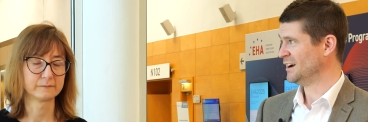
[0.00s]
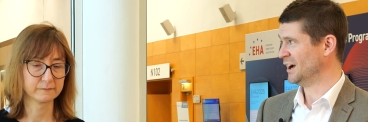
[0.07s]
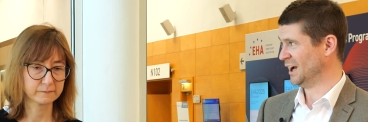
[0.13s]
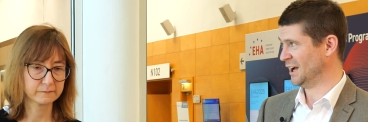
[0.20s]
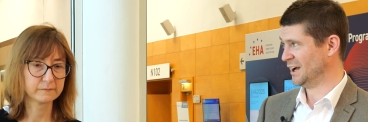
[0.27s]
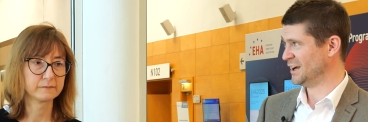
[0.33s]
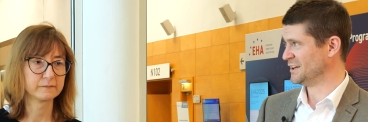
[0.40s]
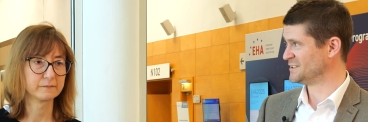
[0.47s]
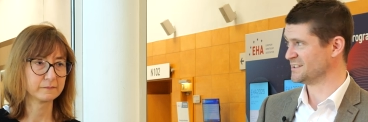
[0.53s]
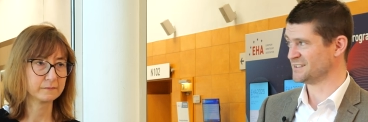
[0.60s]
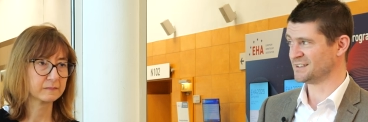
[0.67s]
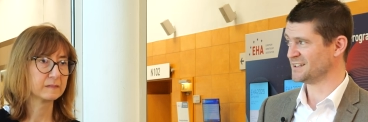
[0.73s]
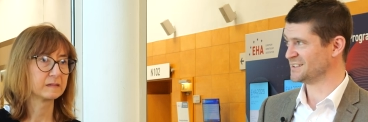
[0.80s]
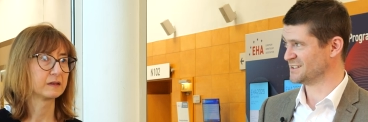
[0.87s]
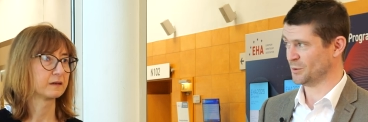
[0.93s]
Speaker 1: uh, a
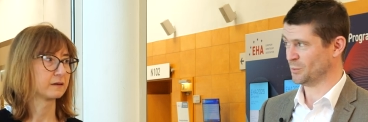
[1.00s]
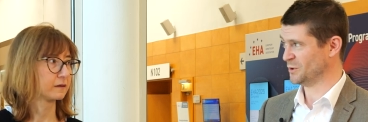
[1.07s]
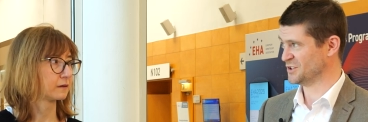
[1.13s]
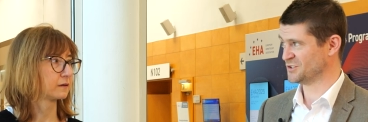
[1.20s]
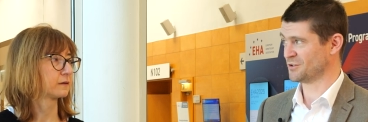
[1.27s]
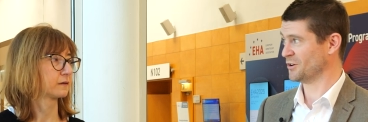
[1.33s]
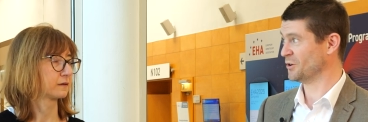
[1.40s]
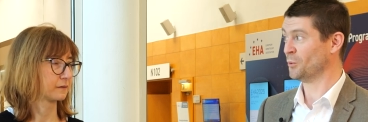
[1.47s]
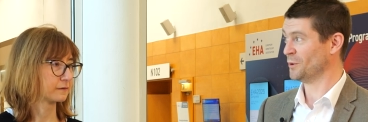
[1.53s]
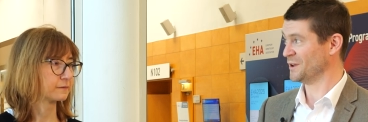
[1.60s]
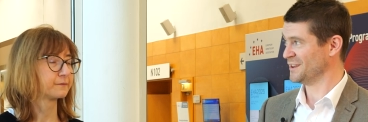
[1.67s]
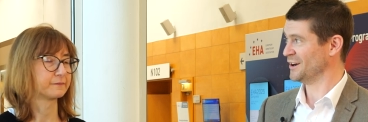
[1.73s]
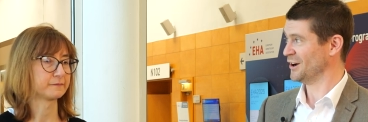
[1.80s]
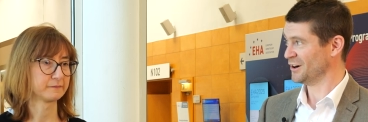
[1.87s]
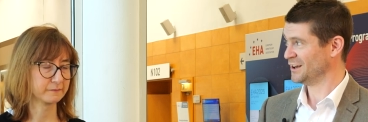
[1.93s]
disease that we struggle
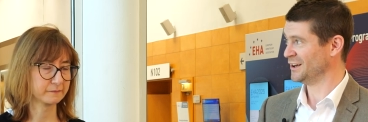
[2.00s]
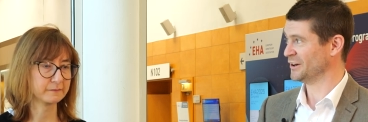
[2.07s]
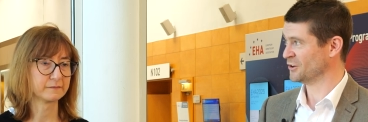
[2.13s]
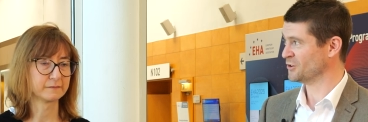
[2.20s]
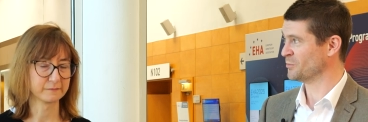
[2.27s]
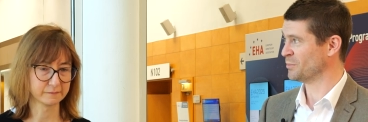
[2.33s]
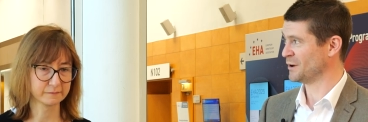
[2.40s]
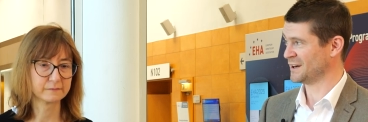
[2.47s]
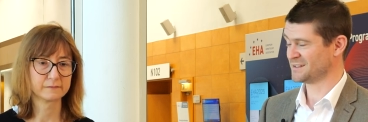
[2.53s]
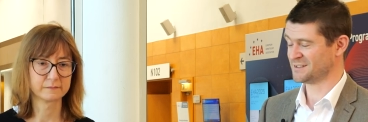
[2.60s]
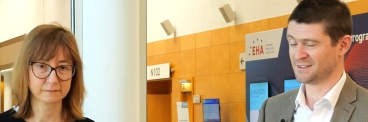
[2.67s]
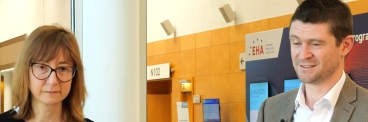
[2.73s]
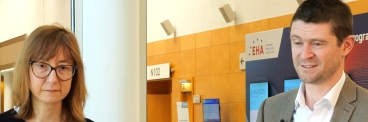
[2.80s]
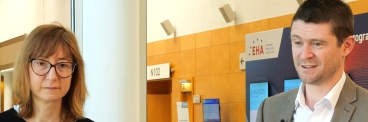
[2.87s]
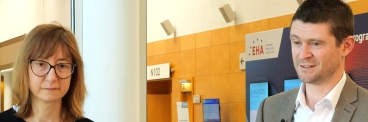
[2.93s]
with in our clinical
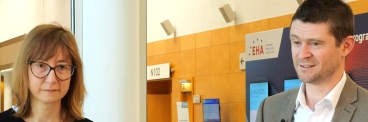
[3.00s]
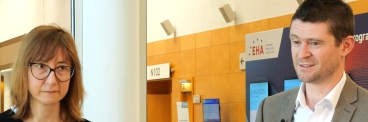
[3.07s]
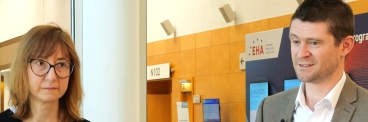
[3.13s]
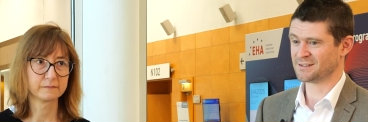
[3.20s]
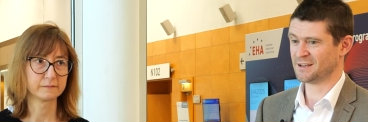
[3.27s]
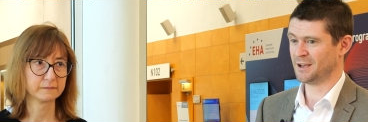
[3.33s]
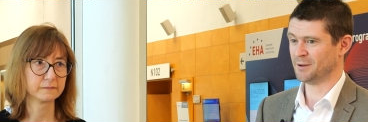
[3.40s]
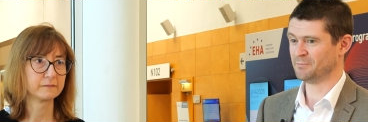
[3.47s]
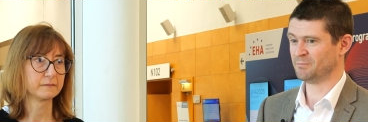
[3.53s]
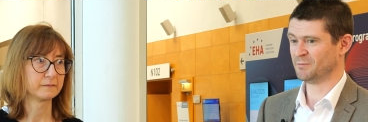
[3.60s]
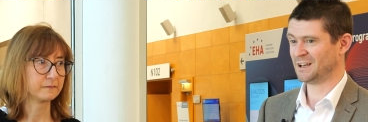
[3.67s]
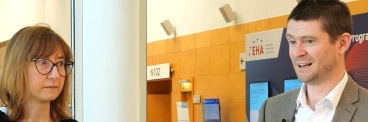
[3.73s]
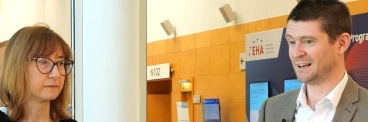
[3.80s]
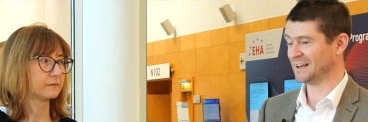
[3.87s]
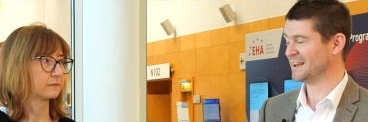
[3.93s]
practice, and
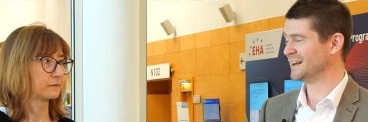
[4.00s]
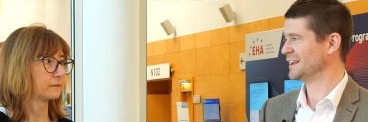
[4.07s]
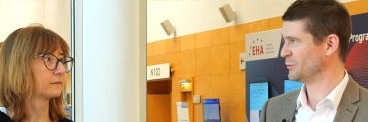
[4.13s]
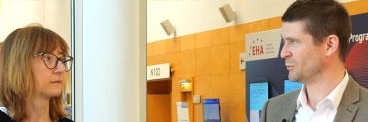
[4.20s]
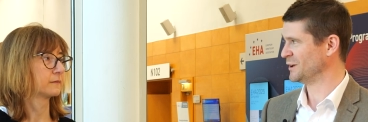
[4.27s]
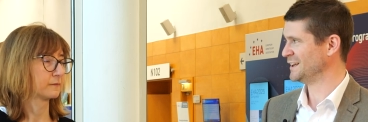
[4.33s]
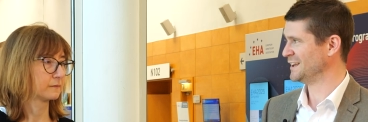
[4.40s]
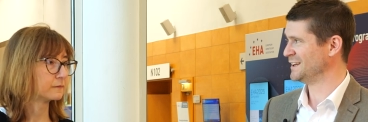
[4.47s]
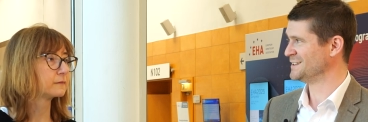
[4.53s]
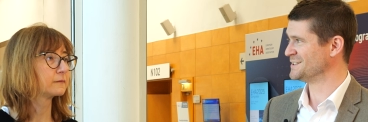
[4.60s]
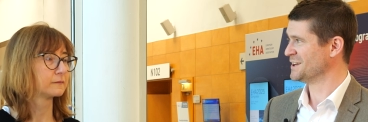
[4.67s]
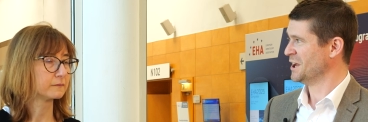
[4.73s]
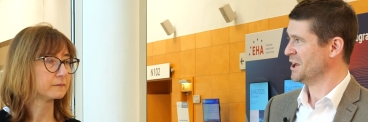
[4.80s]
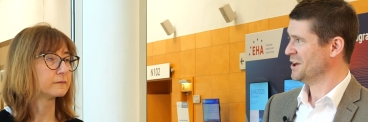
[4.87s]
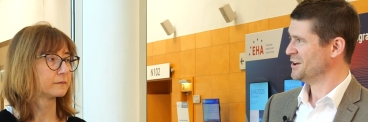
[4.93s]
um, clearly we
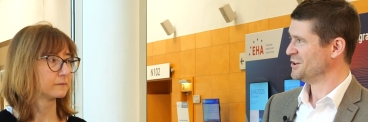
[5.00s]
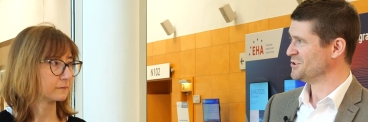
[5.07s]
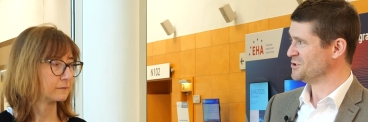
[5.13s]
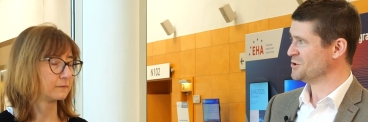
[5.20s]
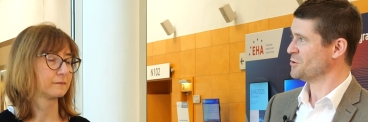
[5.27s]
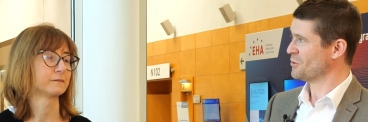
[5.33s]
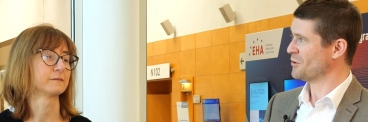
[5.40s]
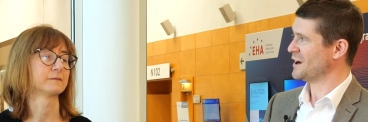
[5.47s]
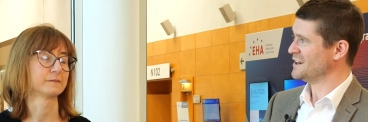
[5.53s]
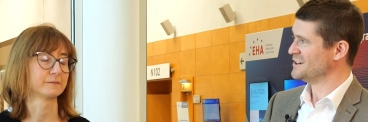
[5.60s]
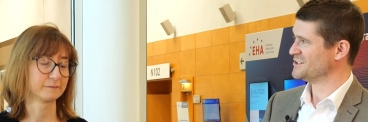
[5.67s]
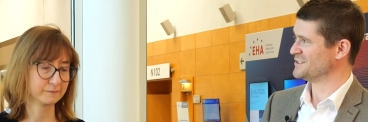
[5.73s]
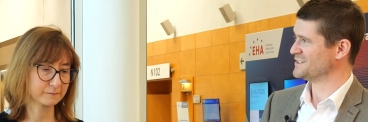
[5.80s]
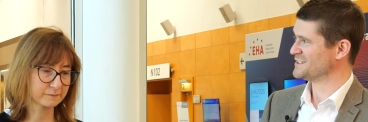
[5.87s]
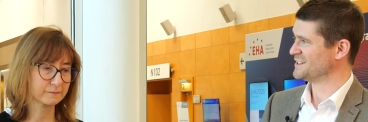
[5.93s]
need newer
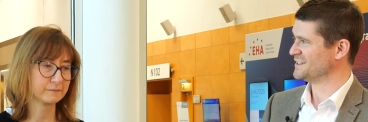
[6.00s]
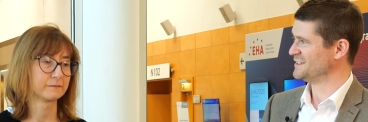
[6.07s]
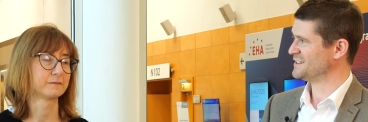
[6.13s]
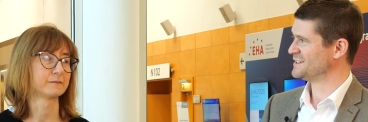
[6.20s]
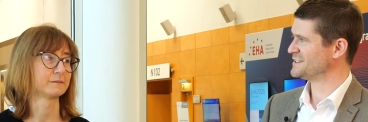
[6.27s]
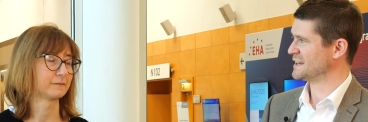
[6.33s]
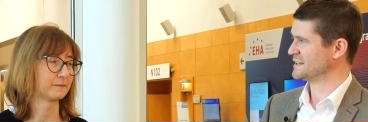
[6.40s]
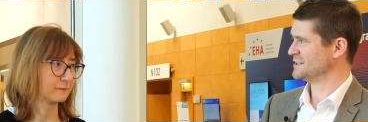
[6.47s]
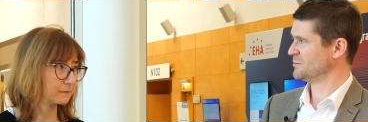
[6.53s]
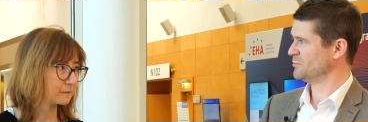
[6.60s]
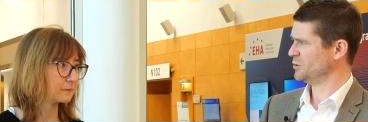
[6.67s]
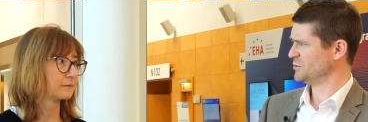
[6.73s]
agents in this setting.